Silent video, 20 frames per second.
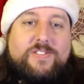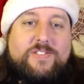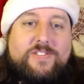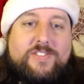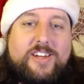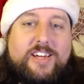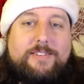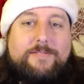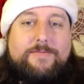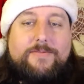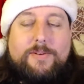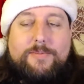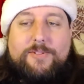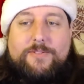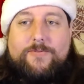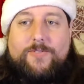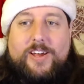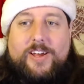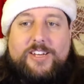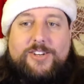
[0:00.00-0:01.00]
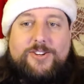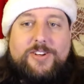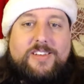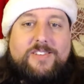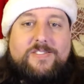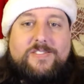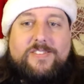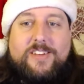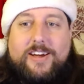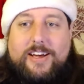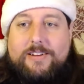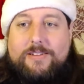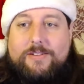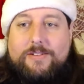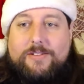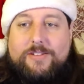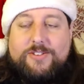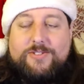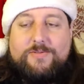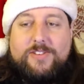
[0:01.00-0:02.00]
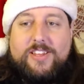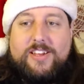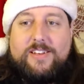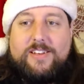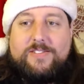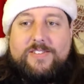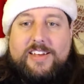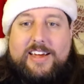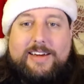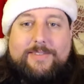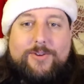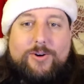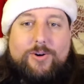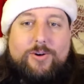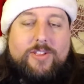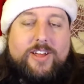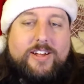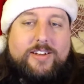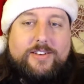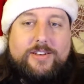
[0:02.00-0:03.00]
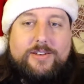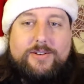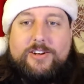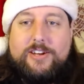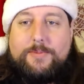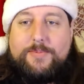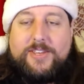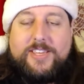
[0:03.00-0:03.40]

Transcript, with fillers: aside from the franchise title, this really doesn't have a whole lot to it.